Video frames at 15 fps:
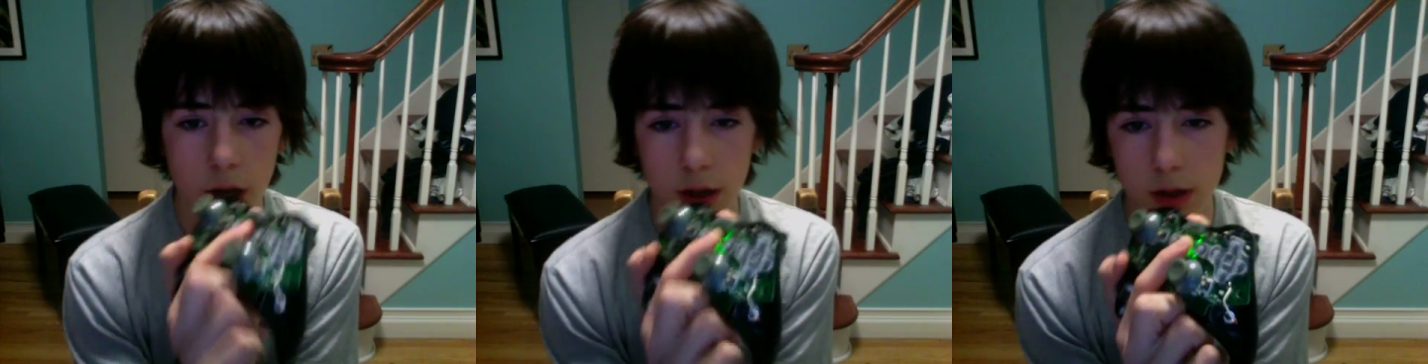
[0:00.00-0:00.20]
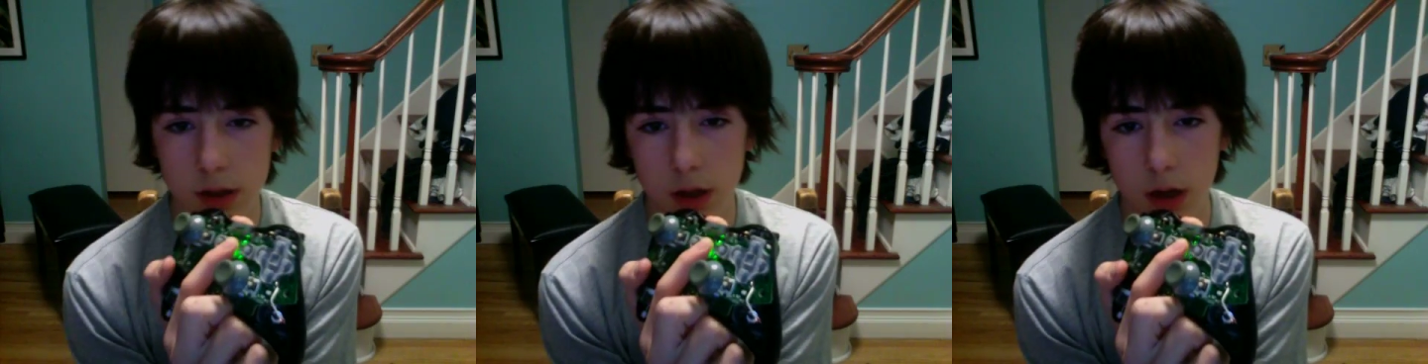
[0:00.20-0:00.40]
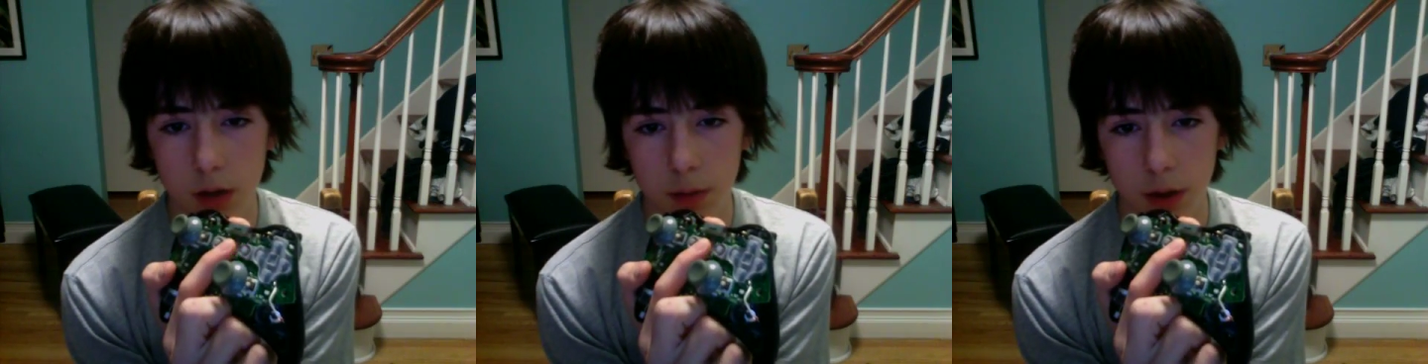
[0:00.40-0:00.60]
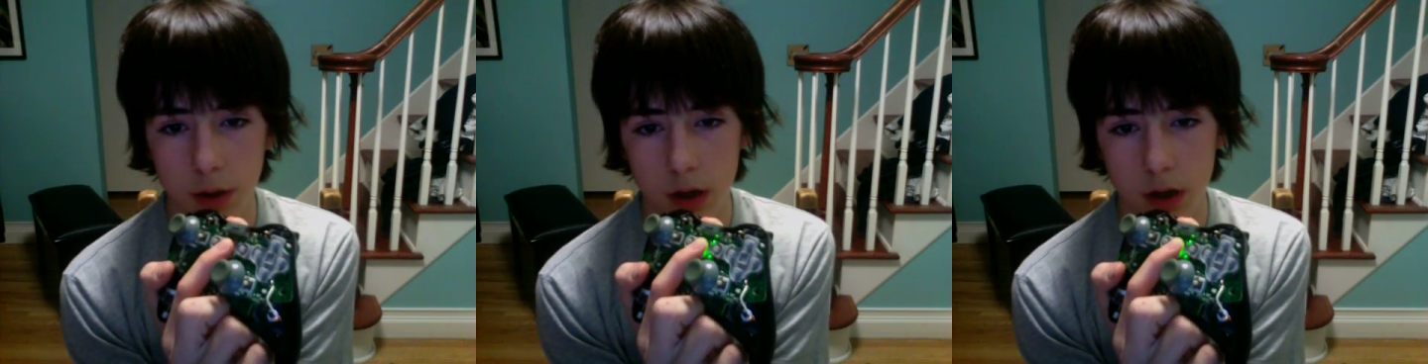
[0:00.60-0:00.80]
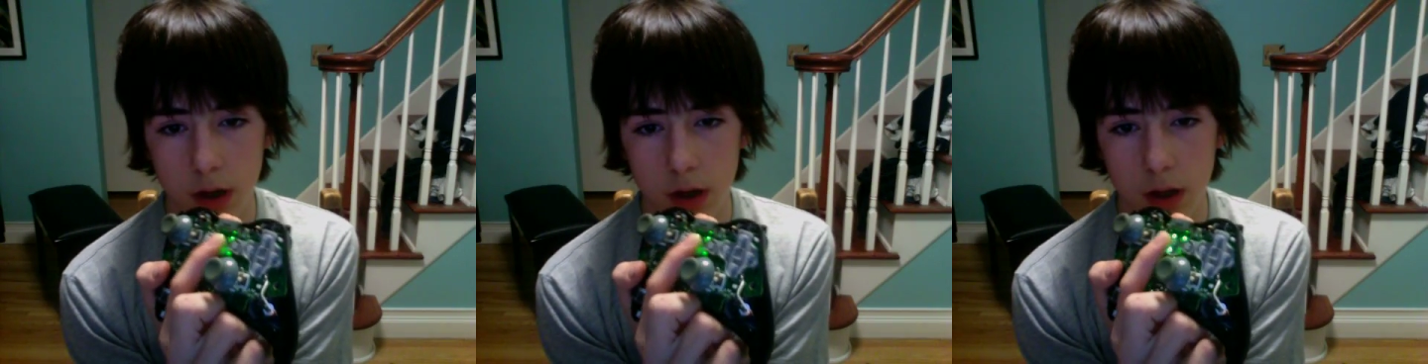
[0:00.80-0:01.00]
the center
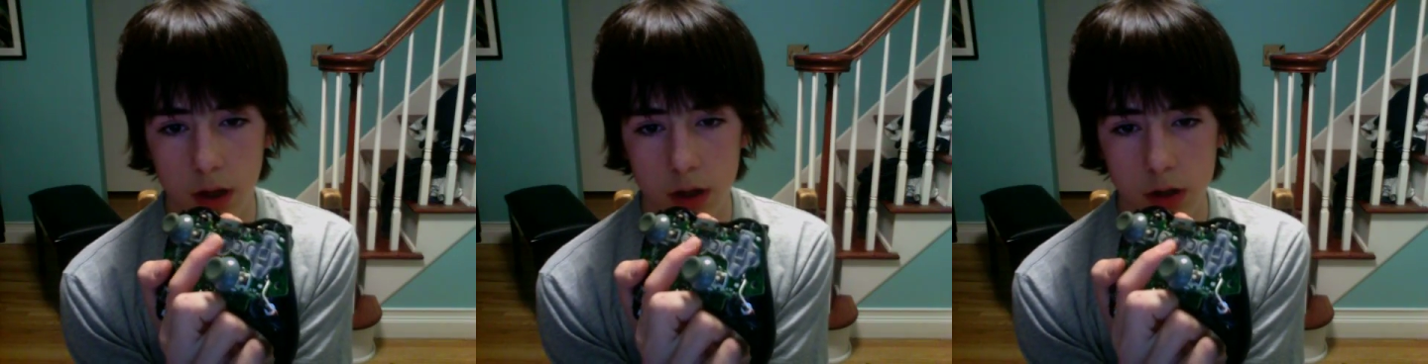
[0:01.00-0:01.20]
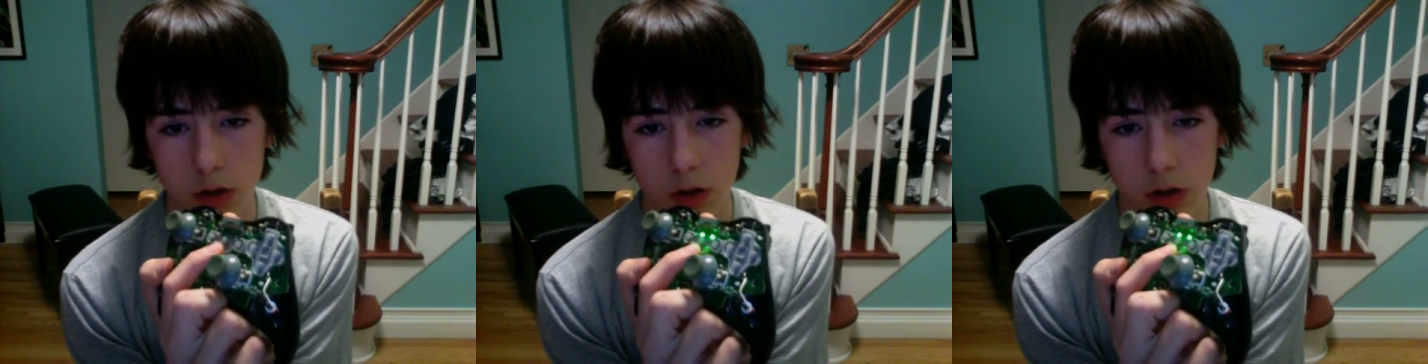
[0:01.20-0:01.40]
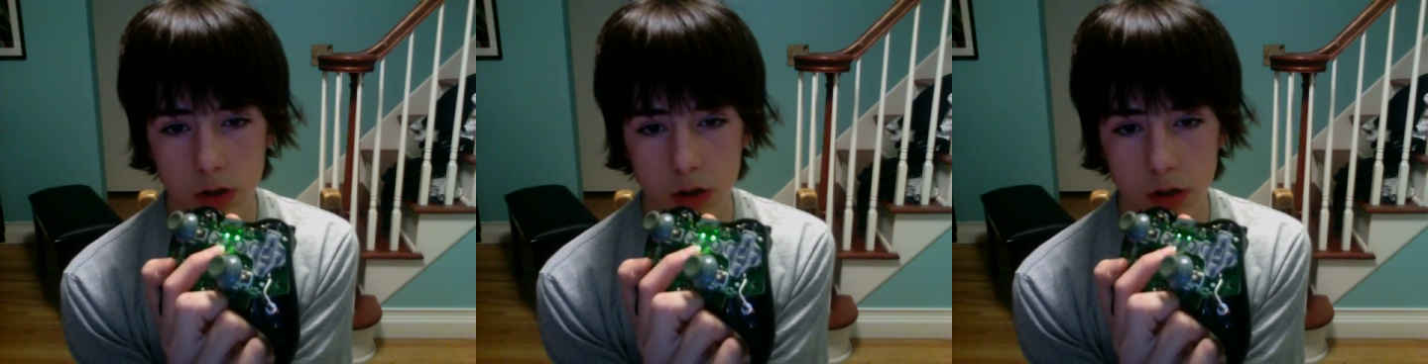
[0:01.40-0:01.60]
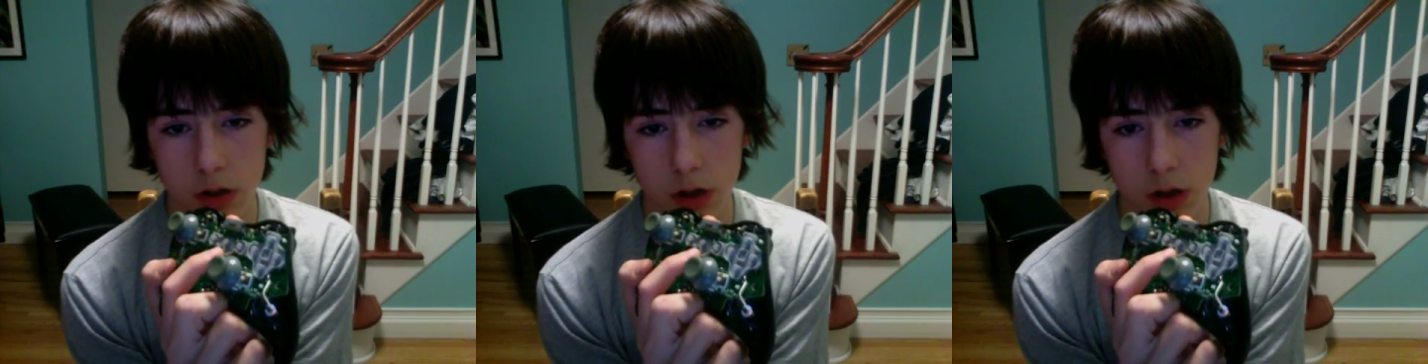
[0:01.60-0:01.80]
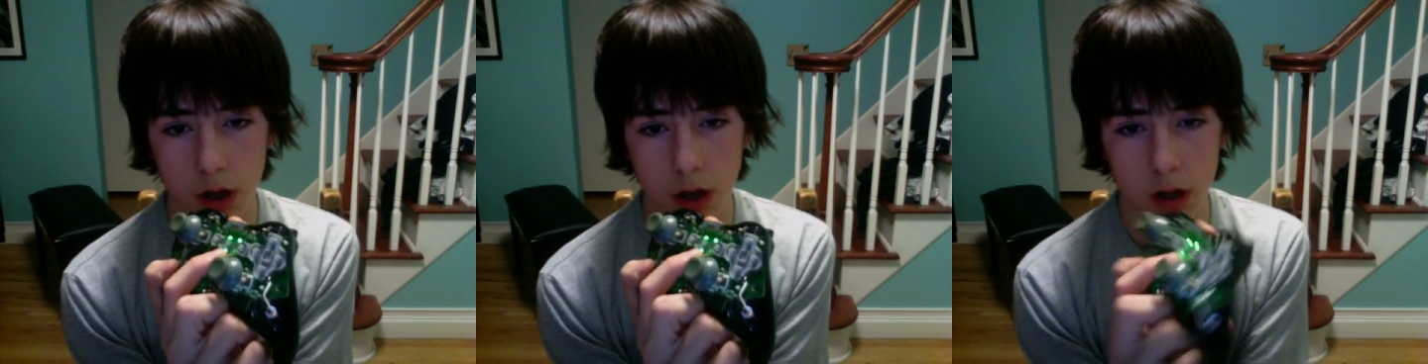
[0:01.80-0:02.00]
button and the controller should
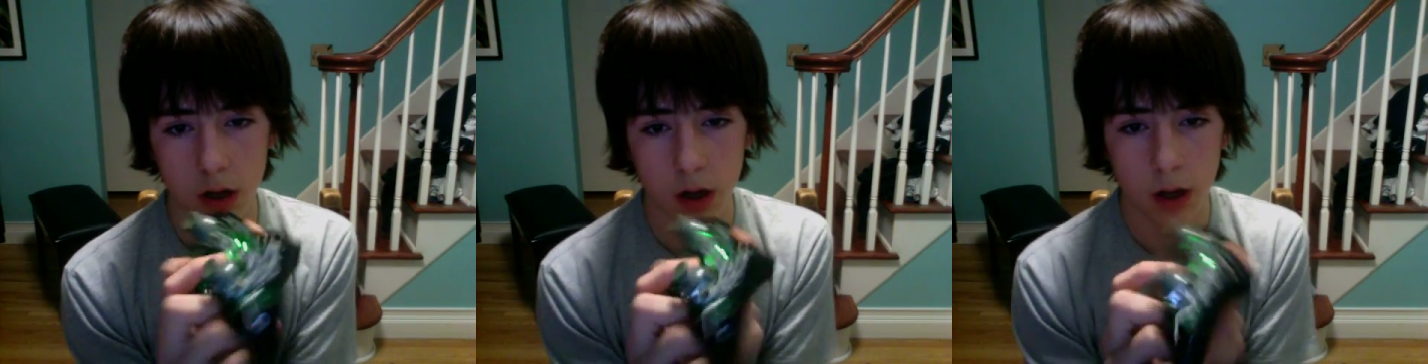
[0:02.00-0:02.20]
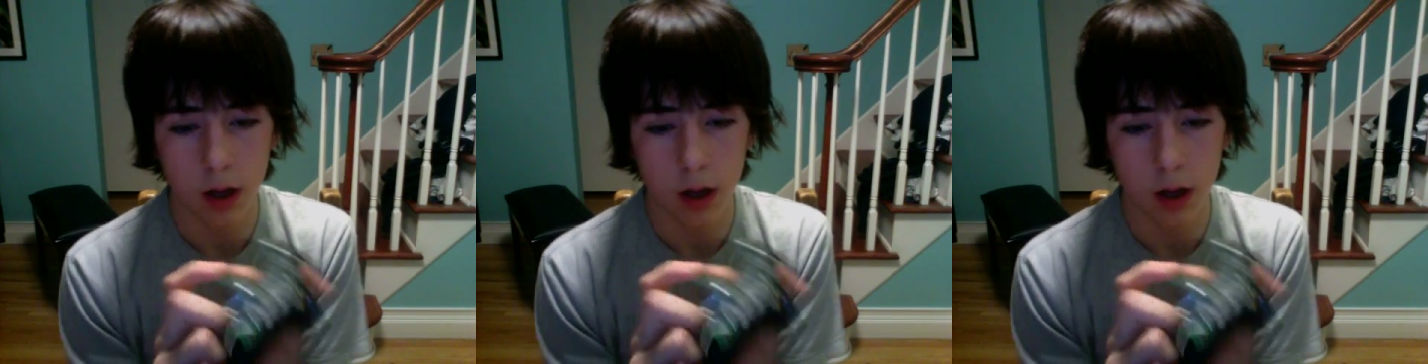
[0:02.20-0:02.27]
turn on.